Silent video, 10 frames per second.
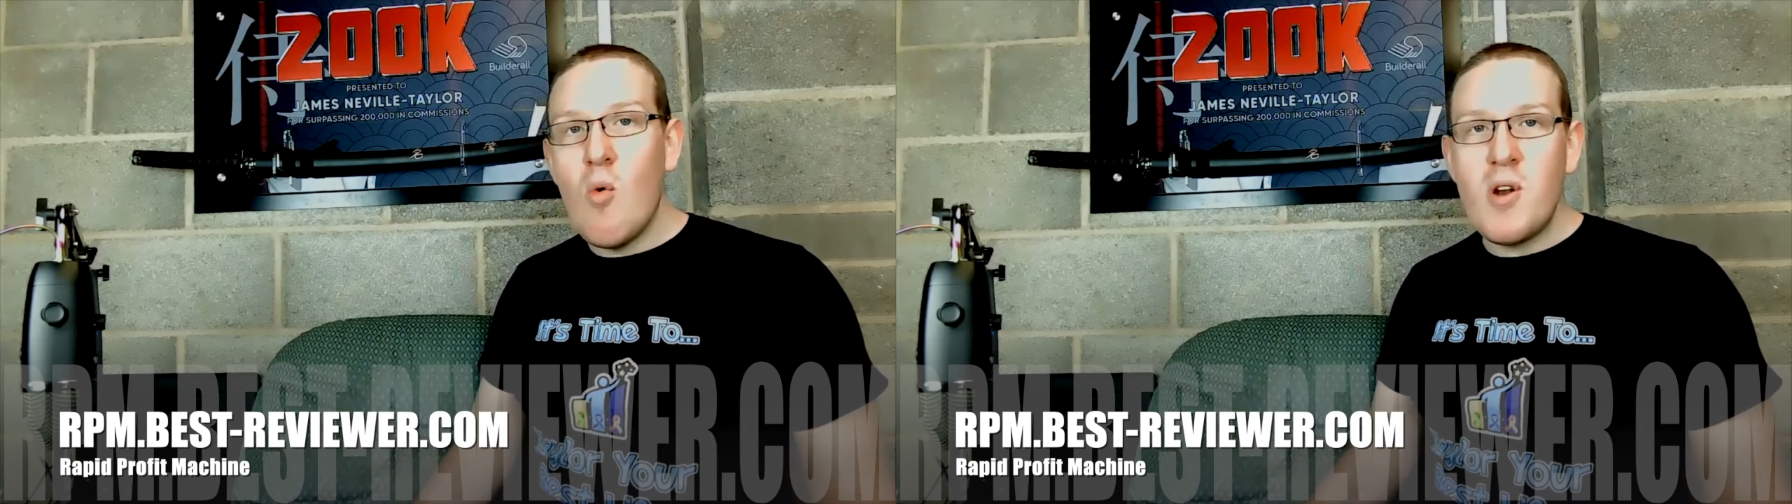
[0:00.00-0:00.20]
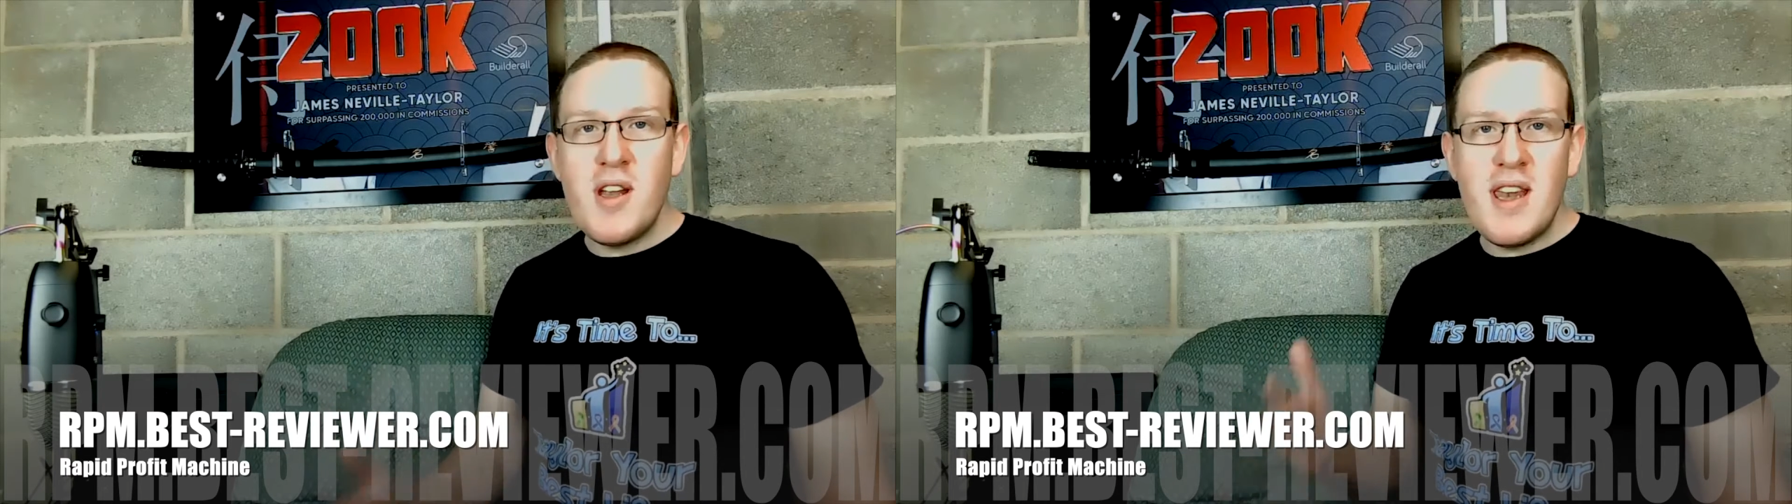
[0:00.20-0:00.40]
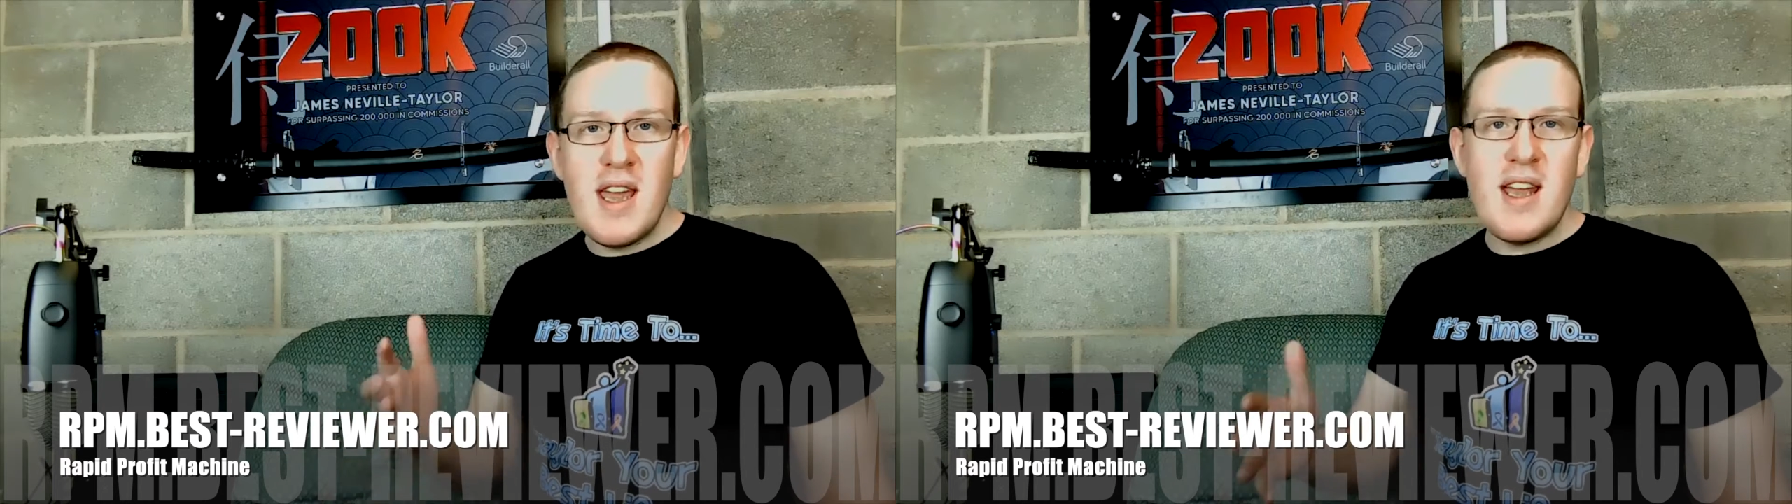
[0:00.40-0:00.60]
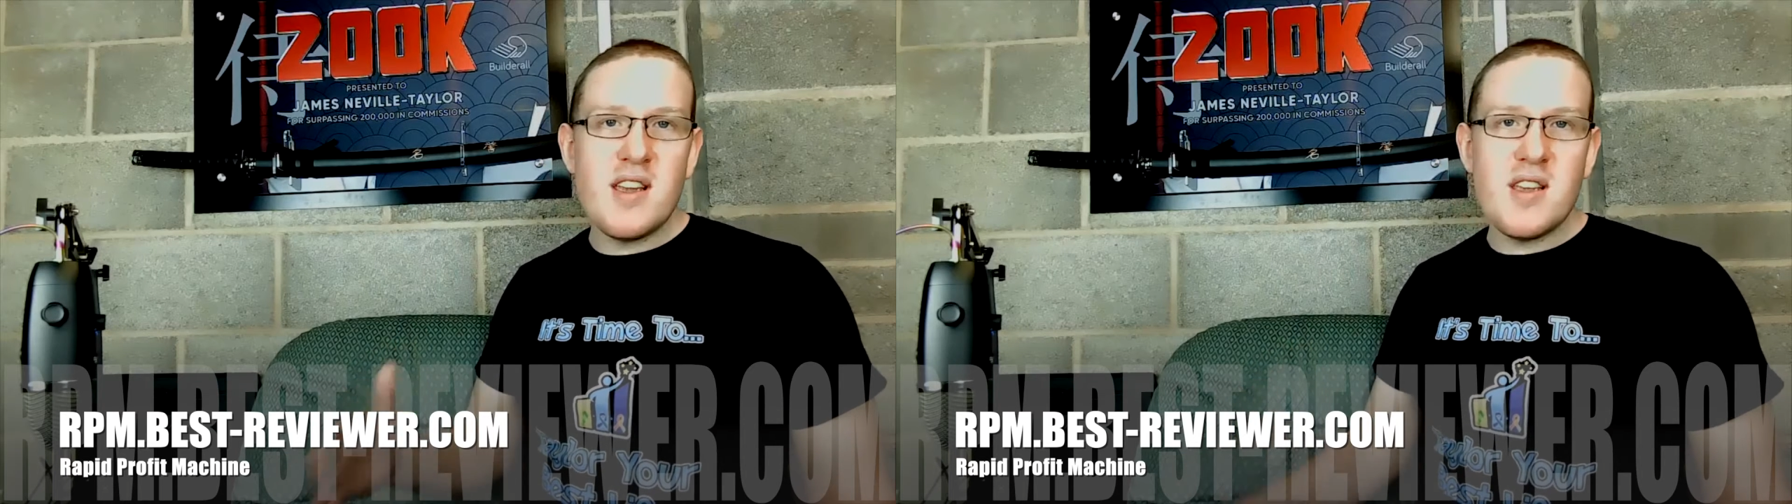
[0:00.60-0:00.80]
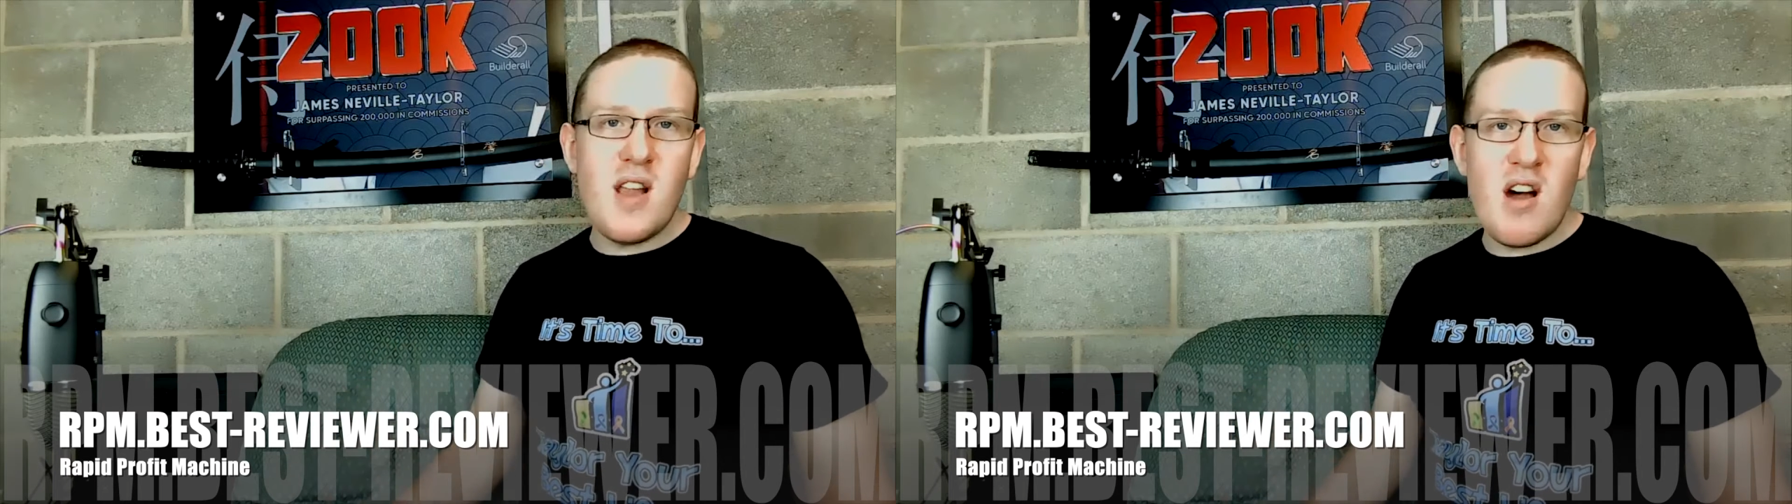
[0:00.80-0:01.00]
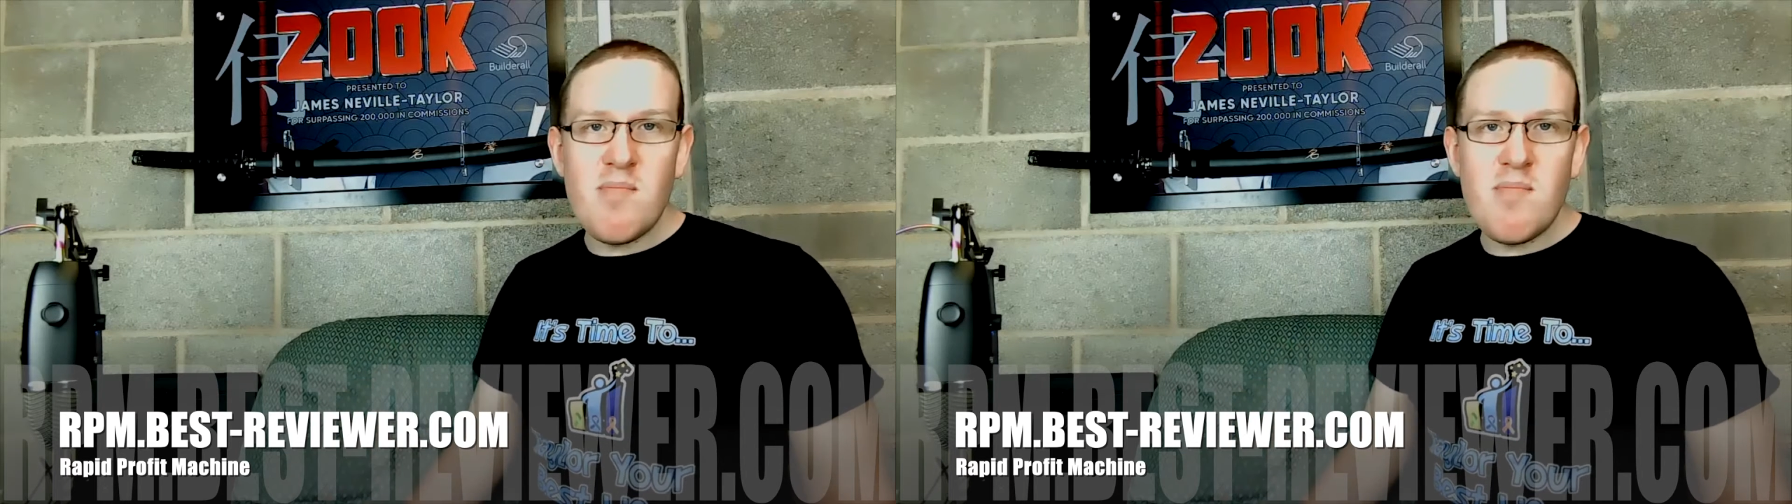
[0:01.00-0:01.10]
What do you need to start